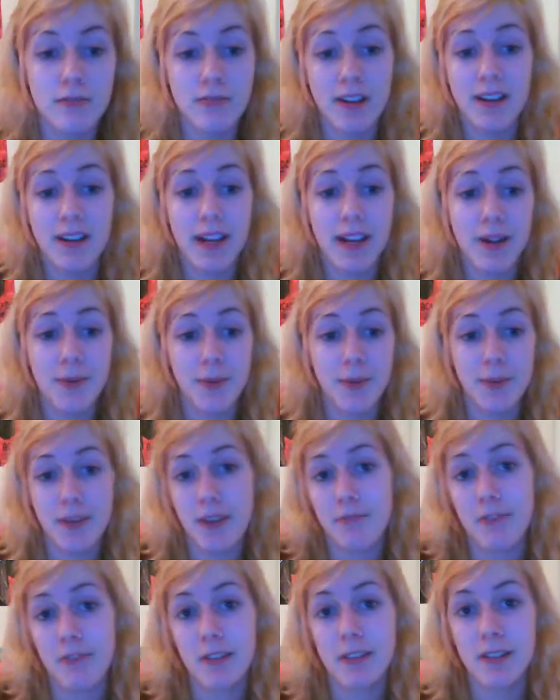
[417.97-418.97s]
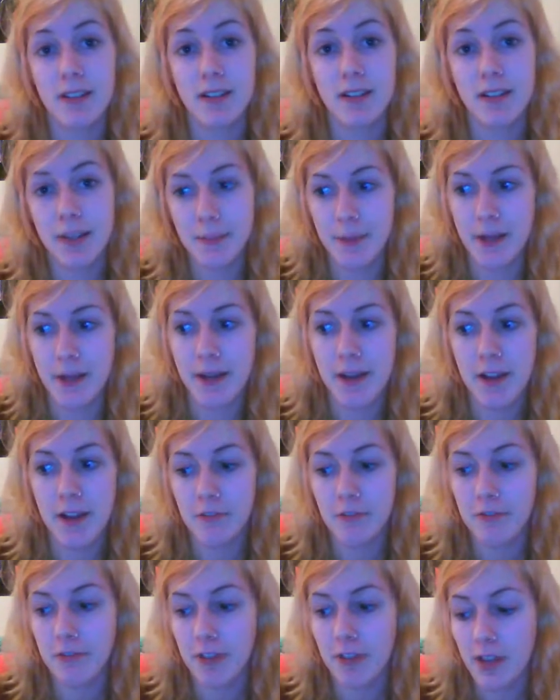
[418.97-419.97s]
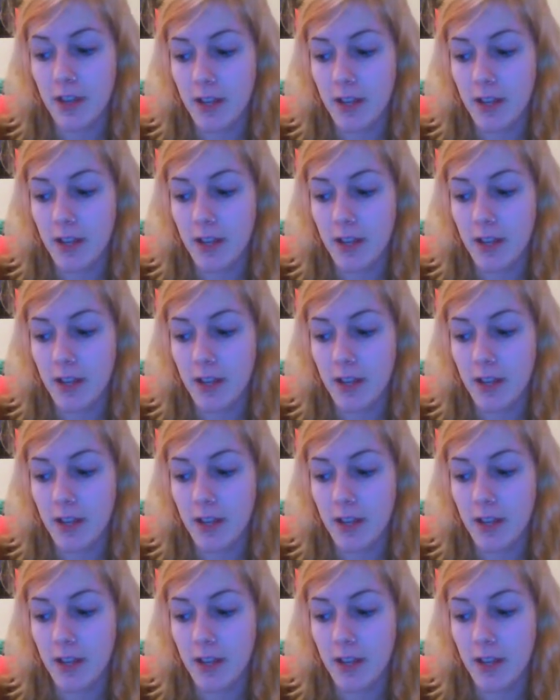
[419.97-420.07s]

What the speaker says: right now with everything in my life.